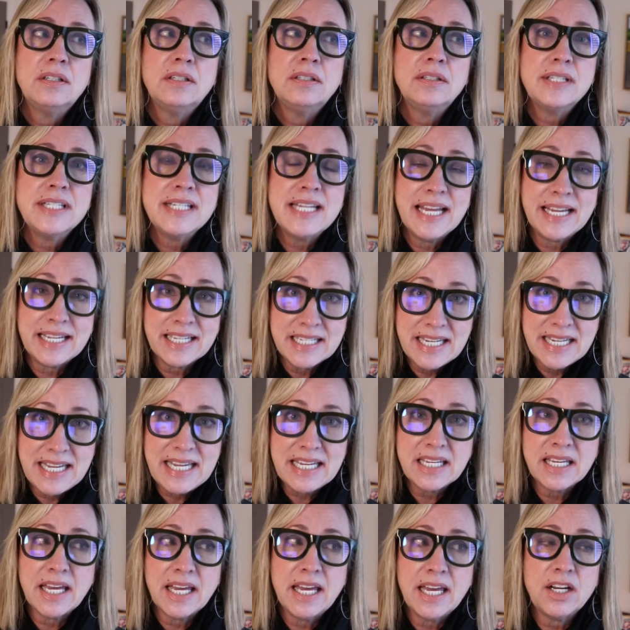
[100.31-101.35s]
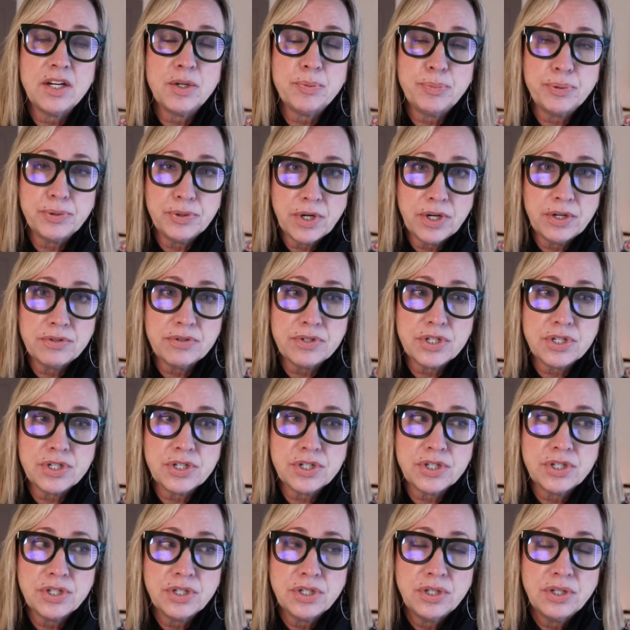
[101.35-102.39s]
technique and
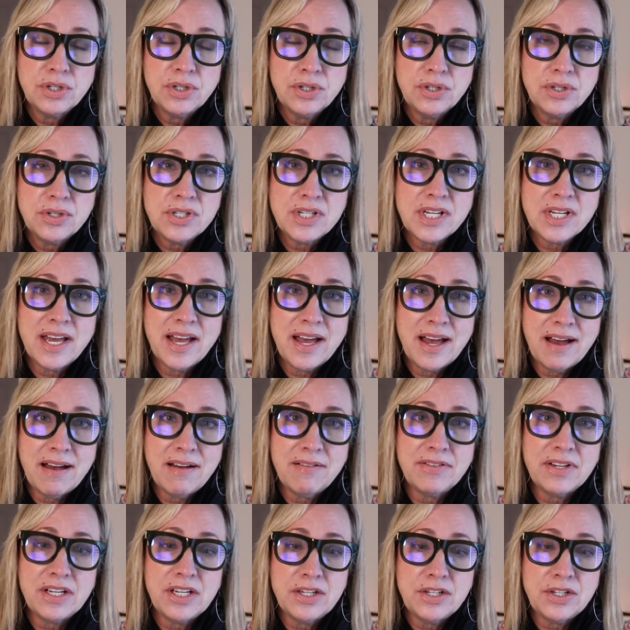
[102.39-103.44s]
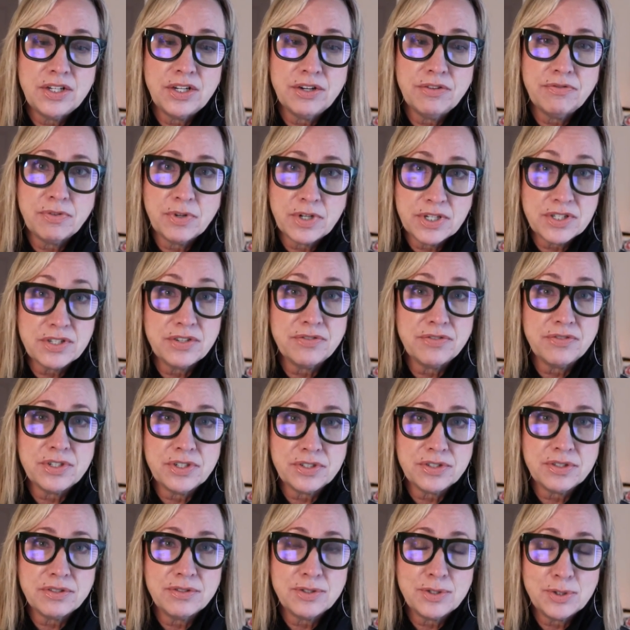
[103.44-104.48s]
approach to have in your voiceover
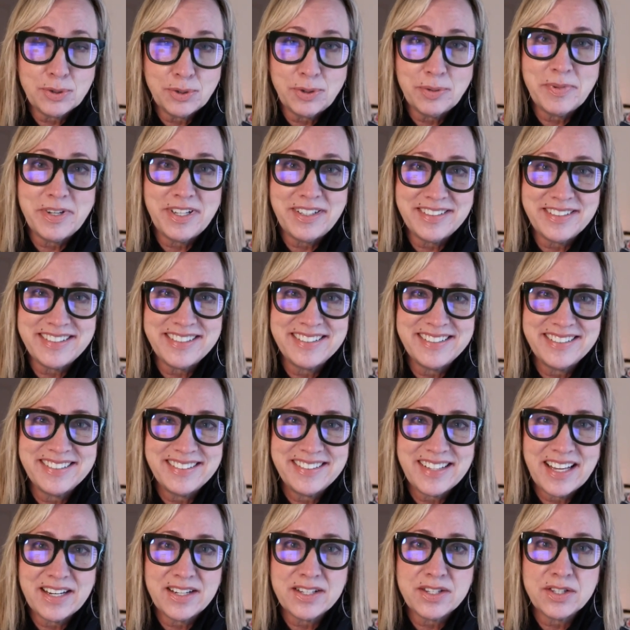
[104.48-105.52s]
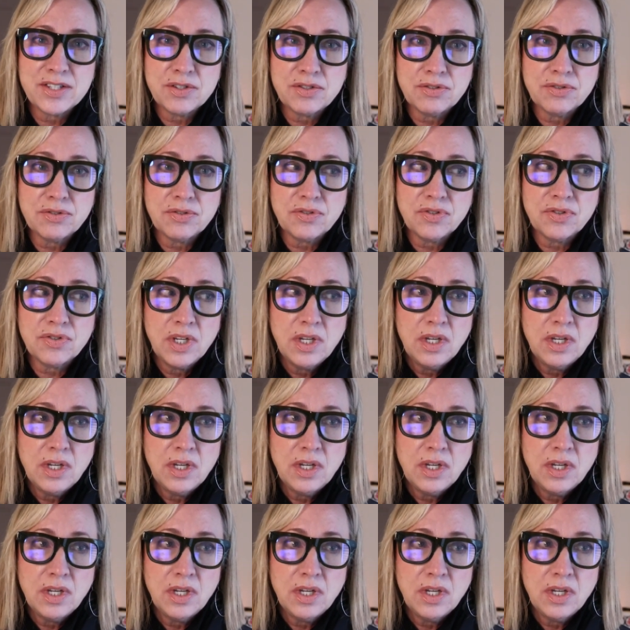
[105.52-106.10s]
tool belt. That is the truth.